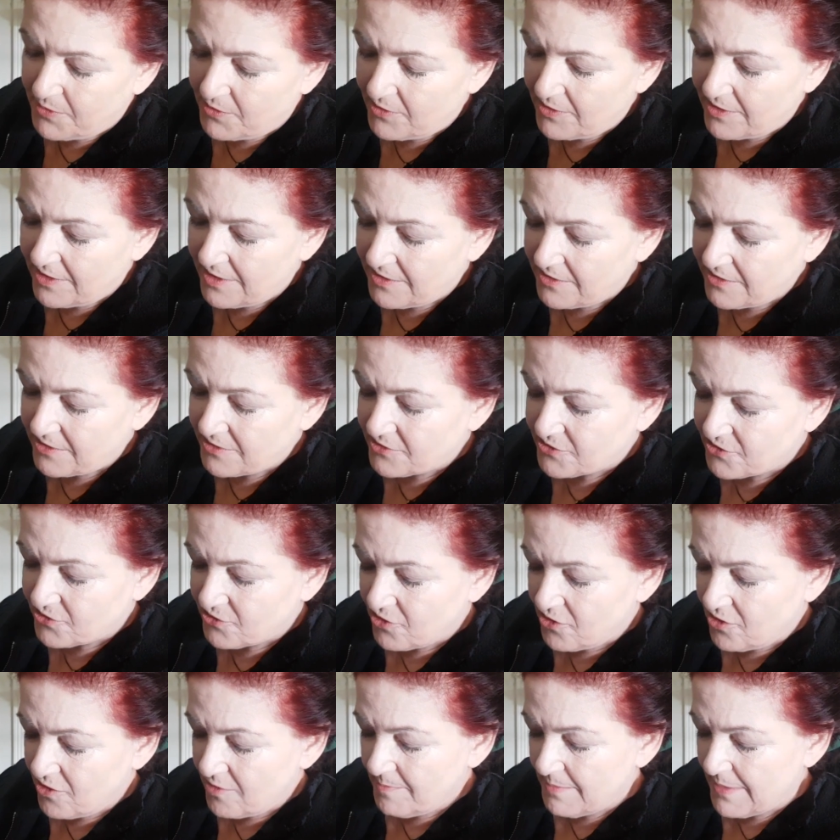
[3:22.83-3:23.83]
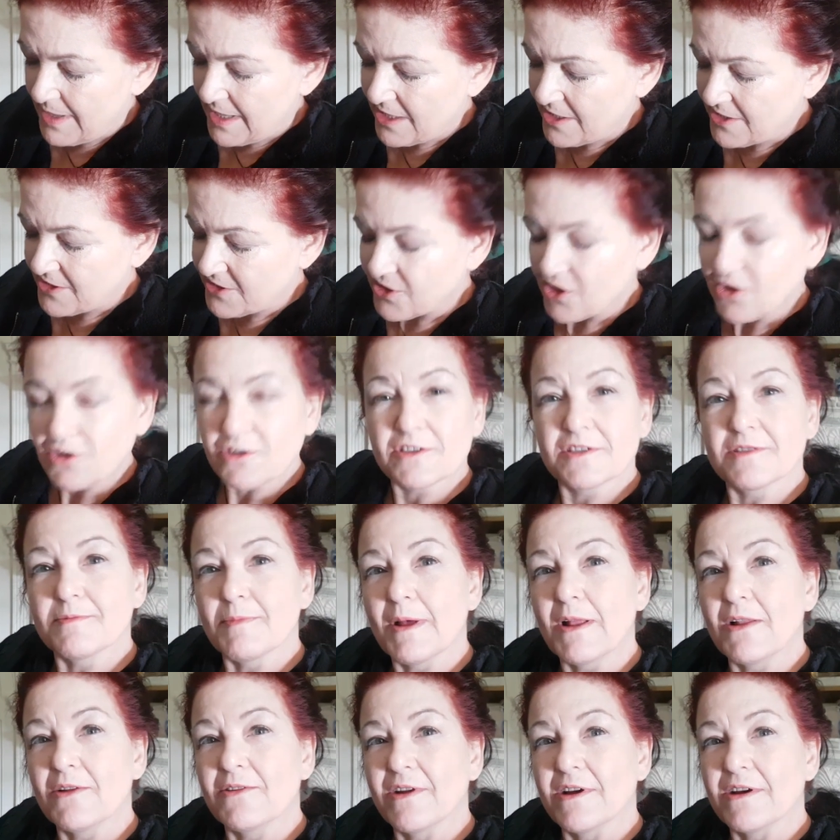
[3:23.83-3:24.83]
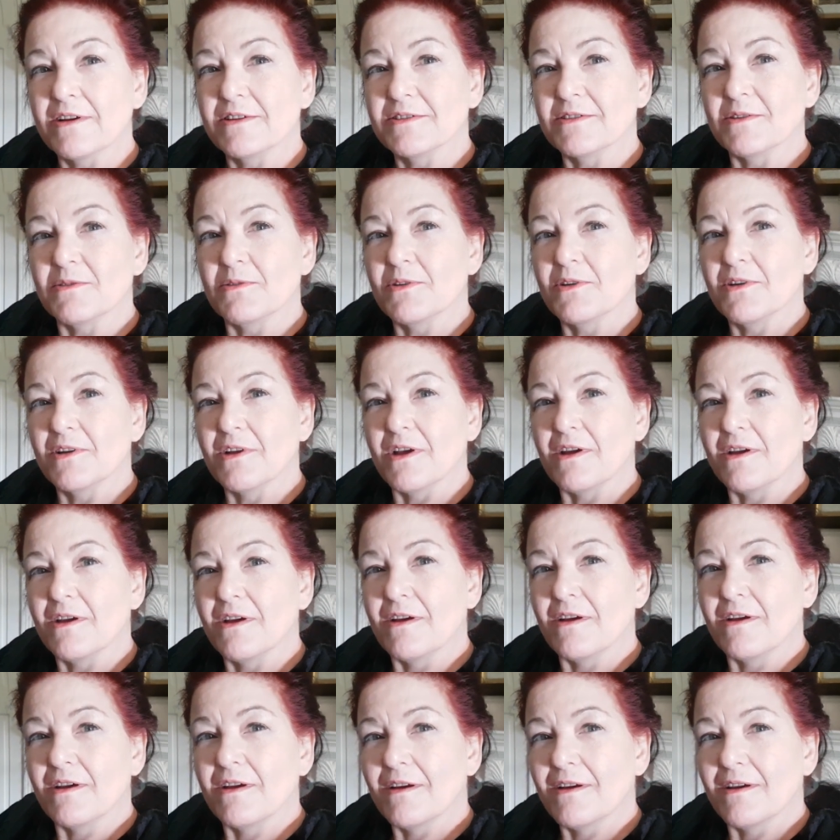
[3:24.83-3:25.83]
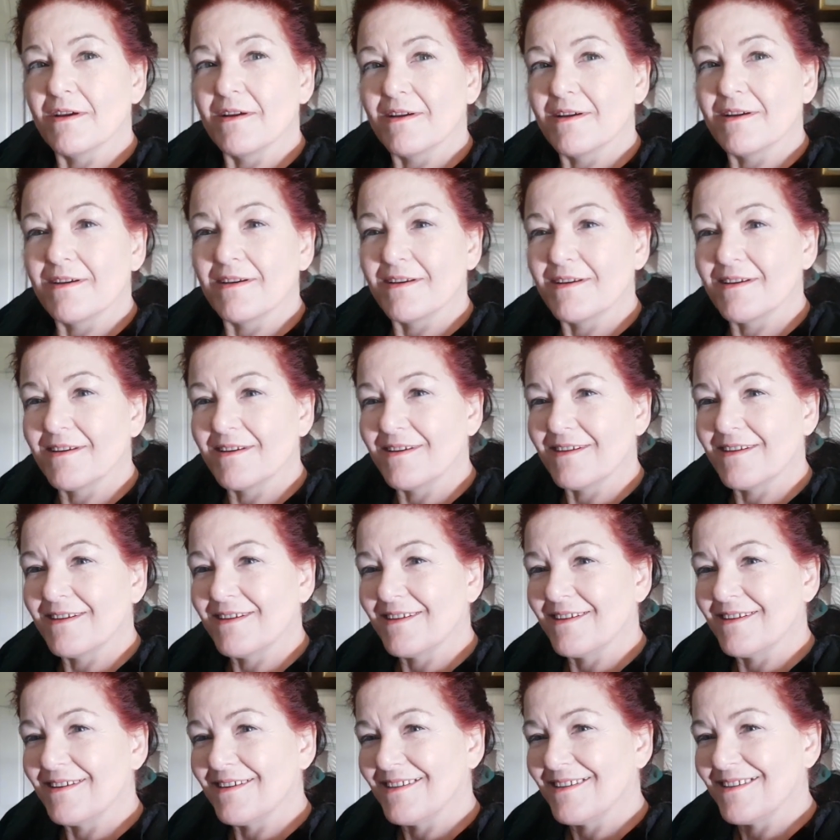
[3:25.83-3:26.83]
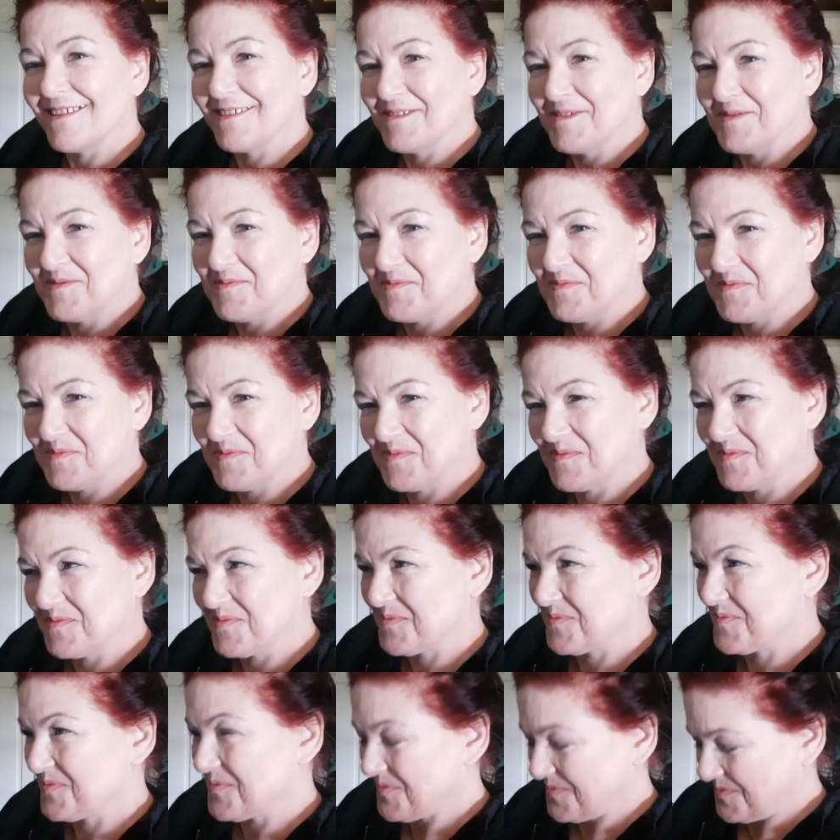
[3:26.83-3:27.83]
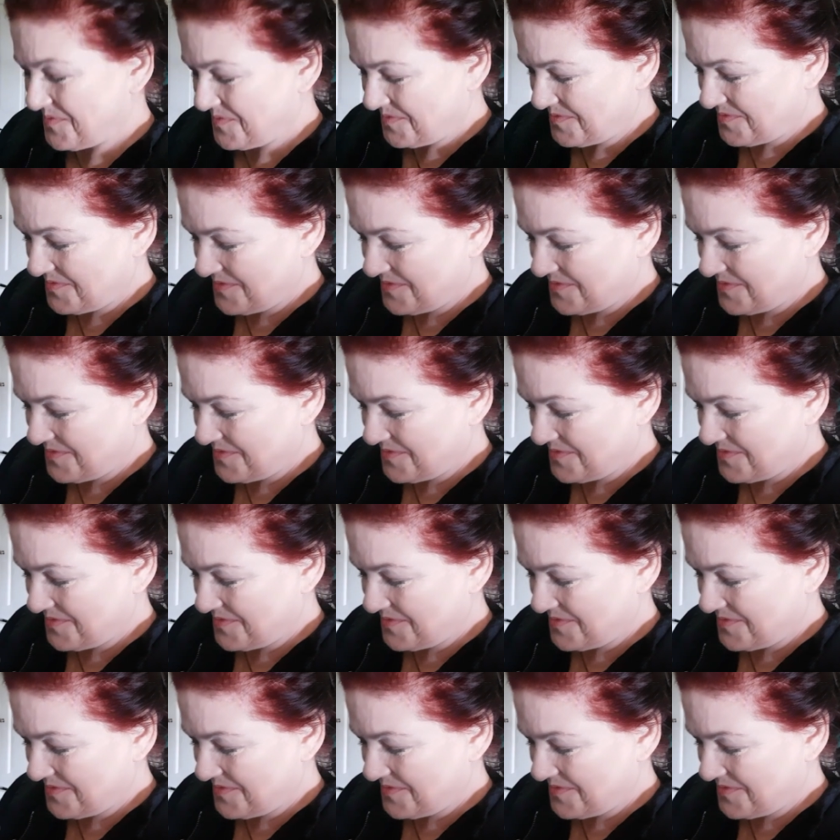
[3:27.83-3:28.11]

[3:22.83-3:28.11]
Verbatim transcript: put it in your drawer, make your socks smell nice, wouldn't you? That'll take some doing. Make your snot,